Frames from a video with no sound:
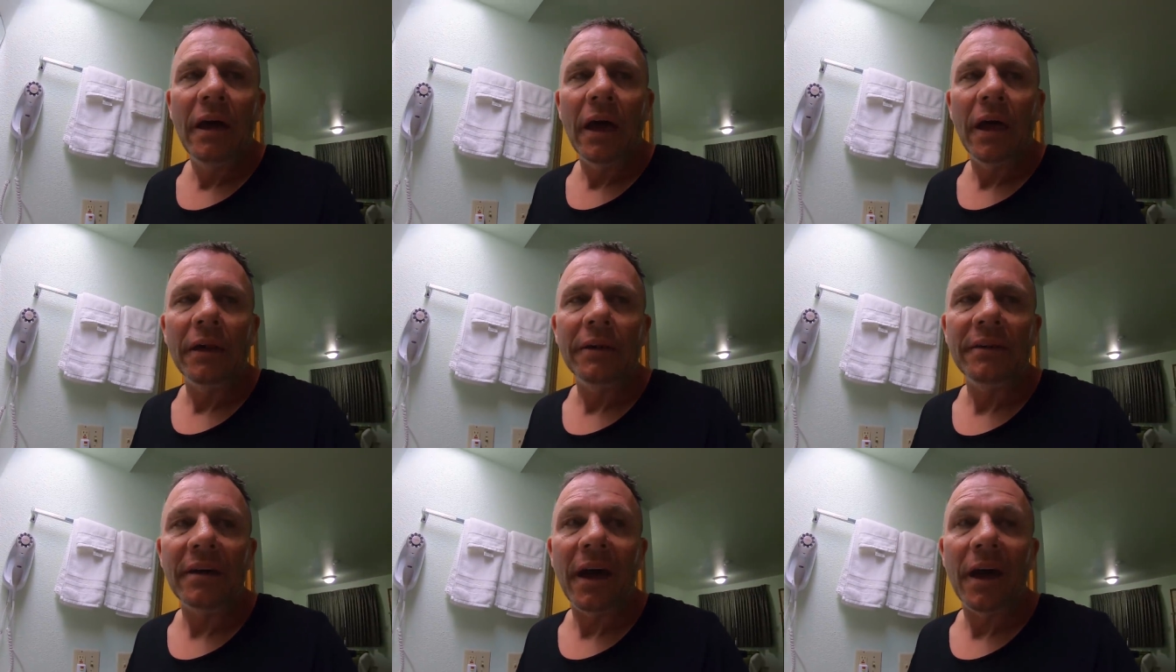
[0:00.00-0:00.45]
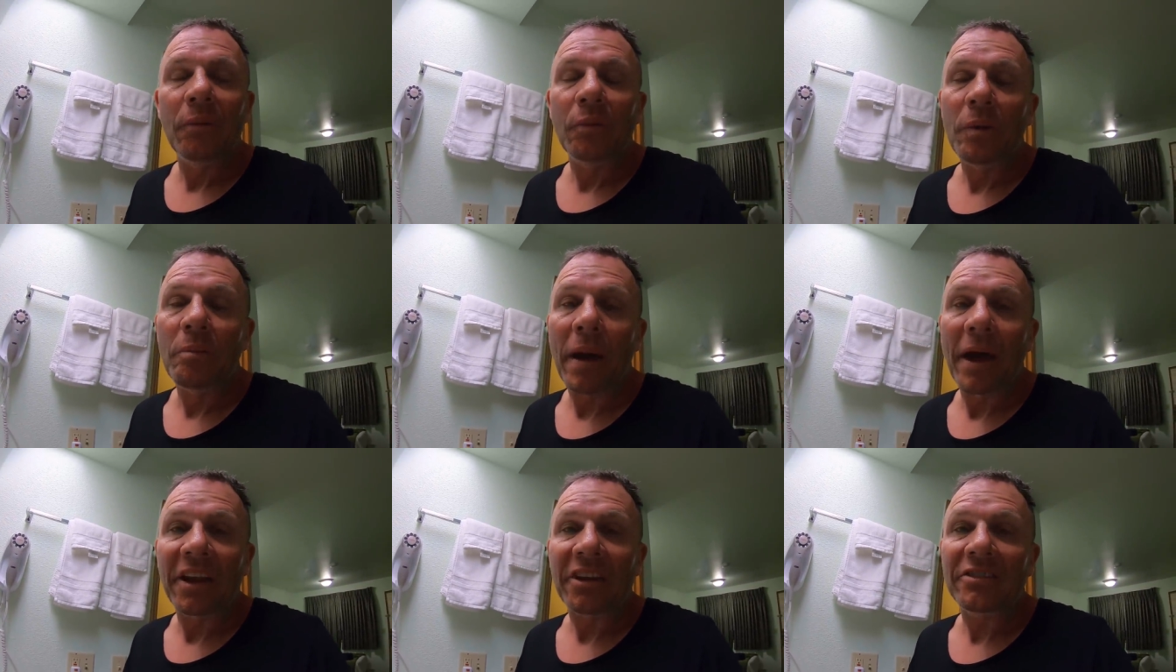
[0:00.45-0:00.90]
And um,
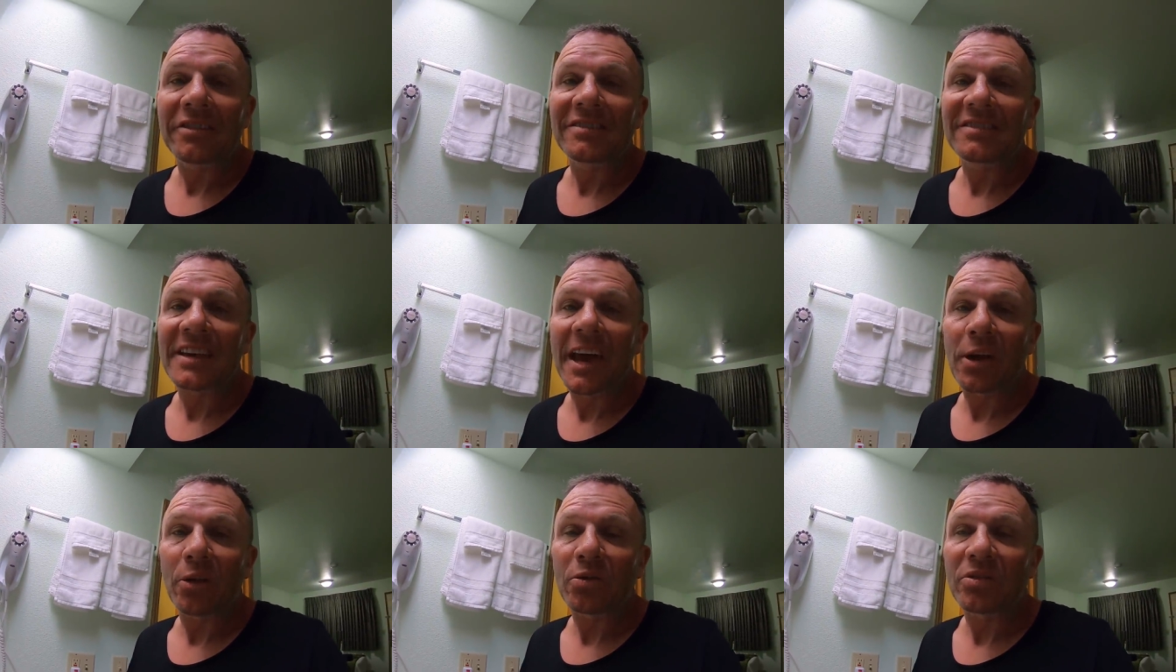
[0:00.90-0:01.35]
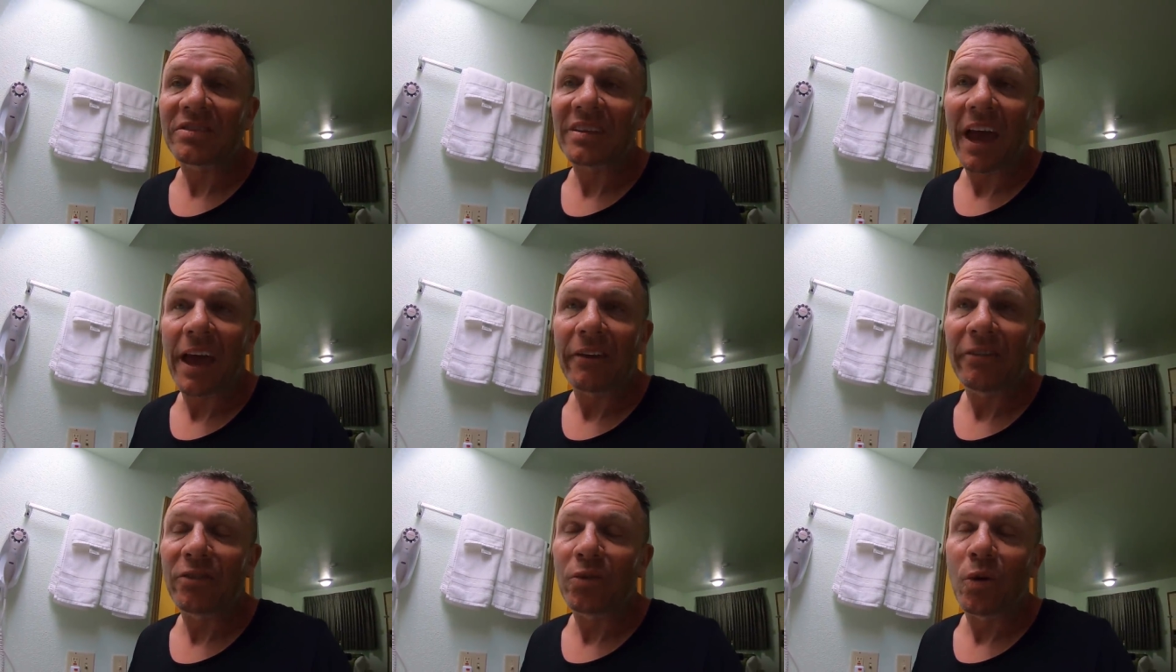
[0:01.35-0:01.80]
we made it to Seattle
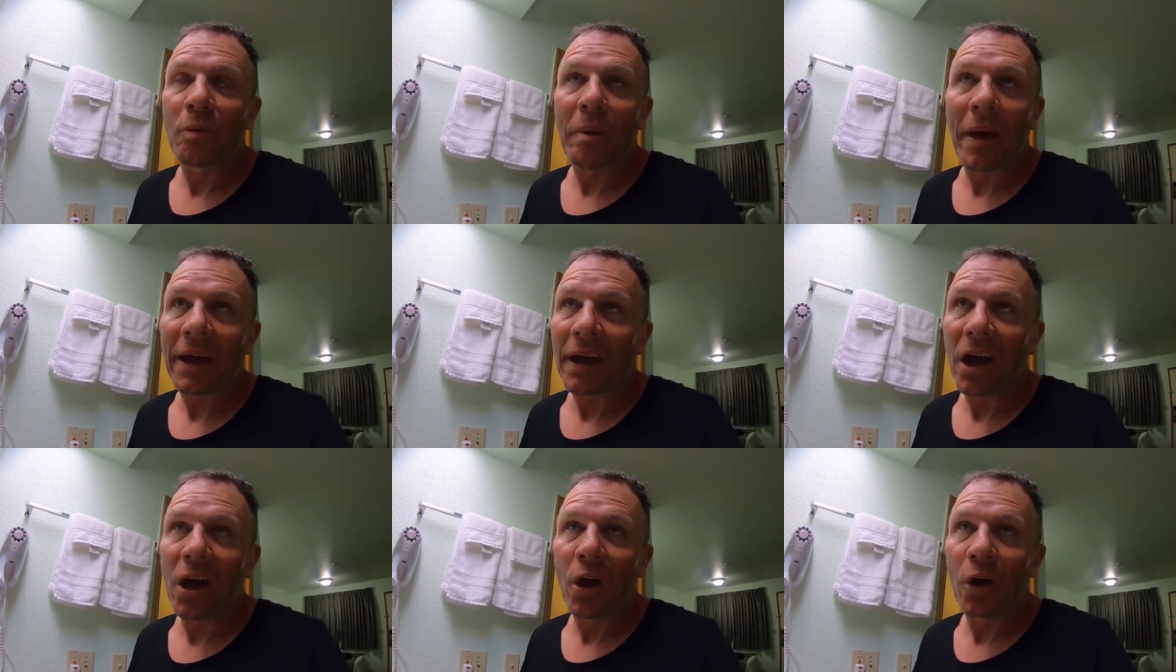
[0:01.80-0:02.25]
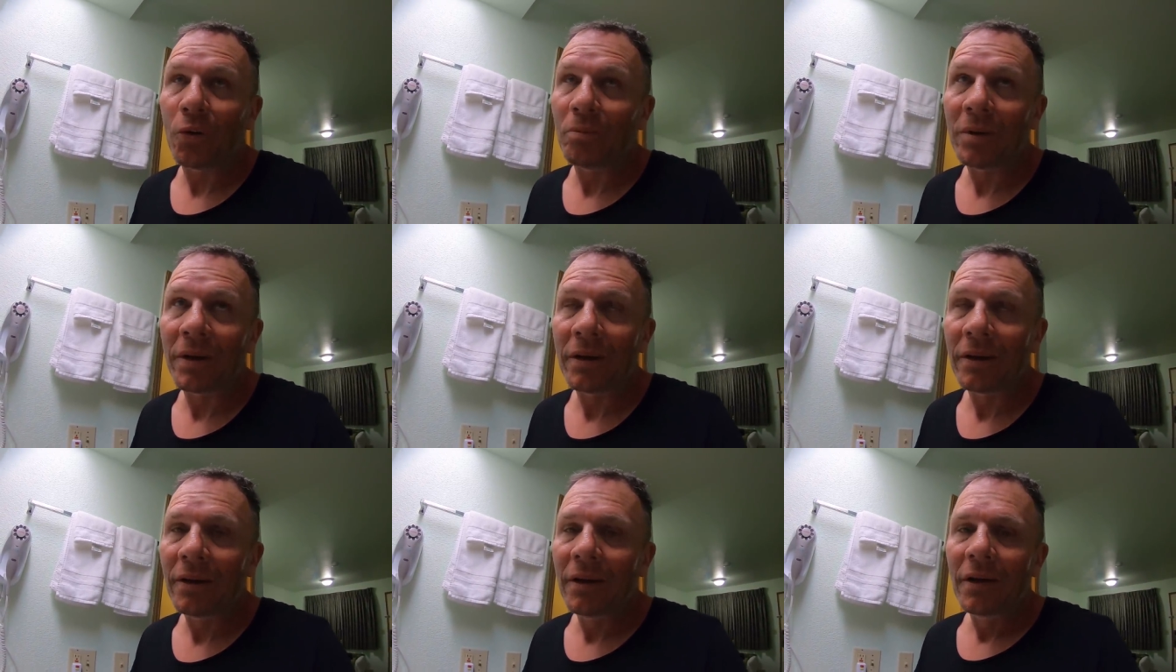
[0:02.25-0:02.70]
safe, we're back home.